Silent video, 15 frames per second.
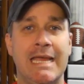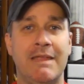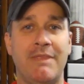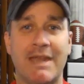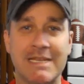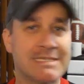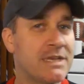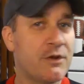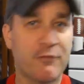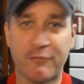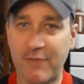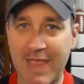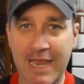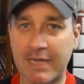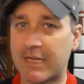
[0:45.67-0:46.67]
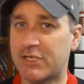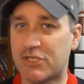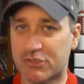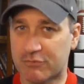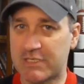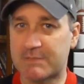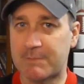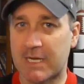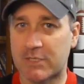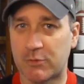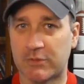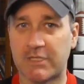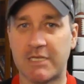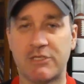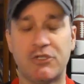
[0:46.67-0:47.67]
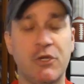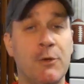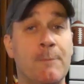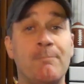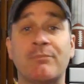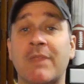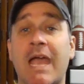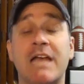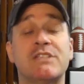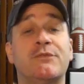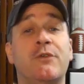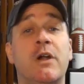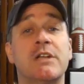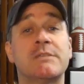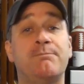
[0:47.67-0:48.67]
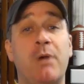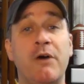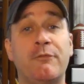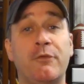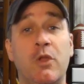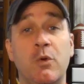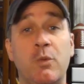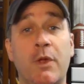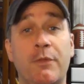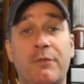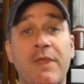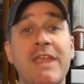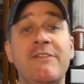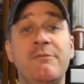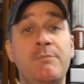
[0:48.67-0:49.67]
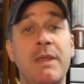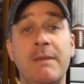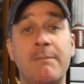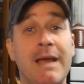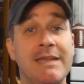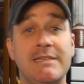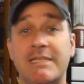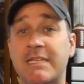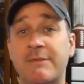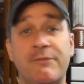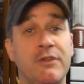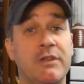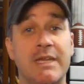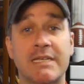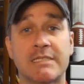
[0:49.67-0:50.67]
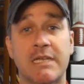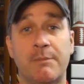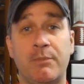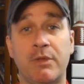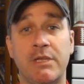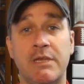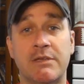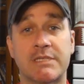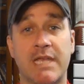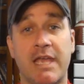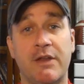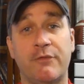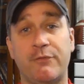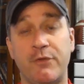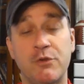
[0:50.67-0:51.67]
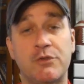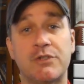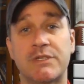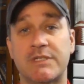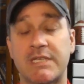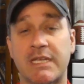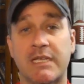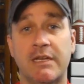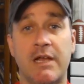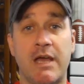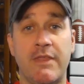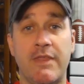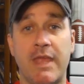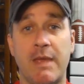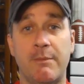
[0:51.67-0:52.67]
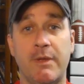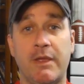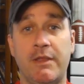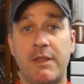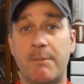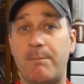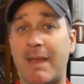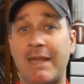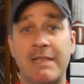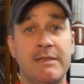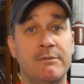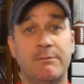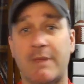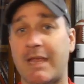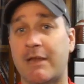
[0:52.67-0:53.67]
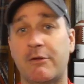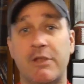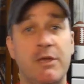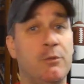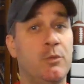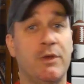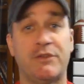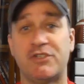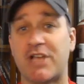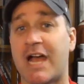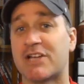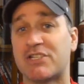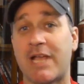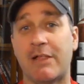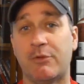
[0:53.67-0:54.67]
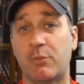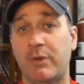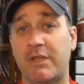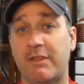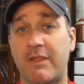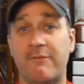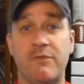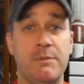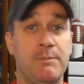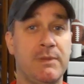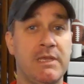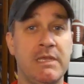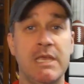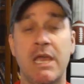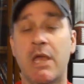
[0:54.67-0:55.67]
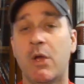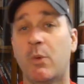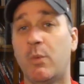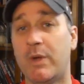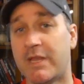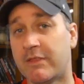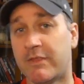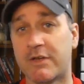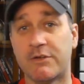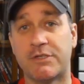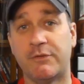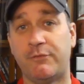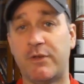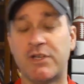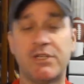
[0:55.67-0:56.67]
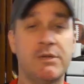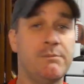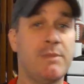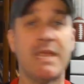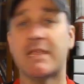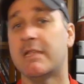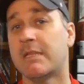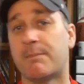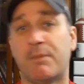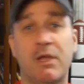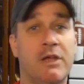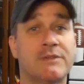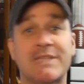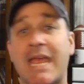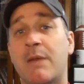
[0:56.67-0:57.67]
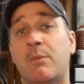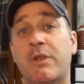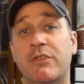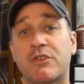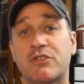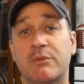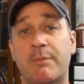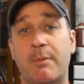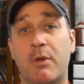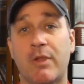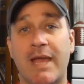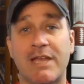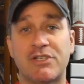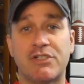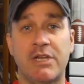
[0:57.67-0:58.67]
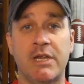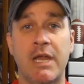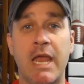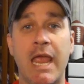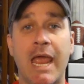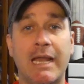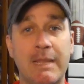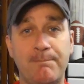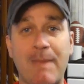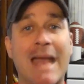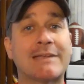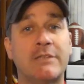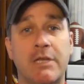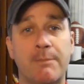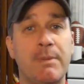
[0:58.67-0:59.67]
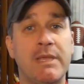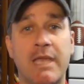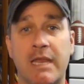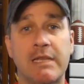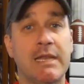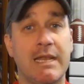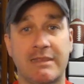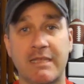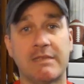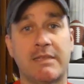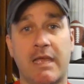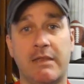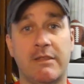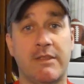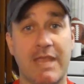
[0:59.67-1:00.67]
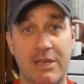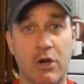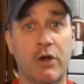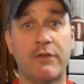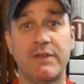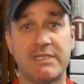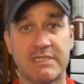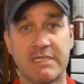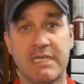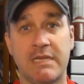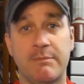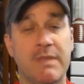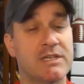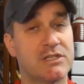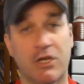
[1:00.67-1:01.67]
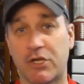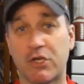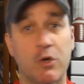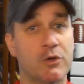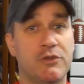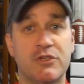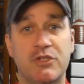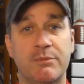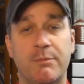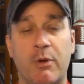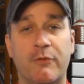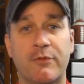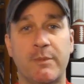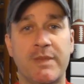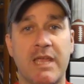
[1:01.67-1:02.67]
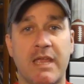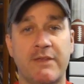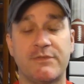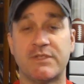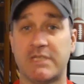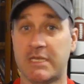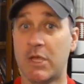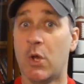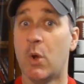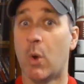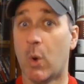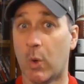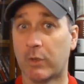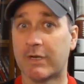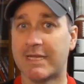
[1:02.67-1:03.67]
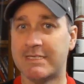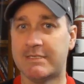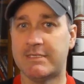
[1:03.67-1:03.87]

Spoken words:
That isn't a fan. I just respect what they do. As far as Buffalo, well, they've been my team for the last couple of years. I had a futures ticket on them in the betting area with Josh Allen winning the MVP, winning their division, making the playoffs, and winning the Super Bowl last year. And I backed it up again, and I think that they are the team that's going to go to the Super Bowl from the AFC, or I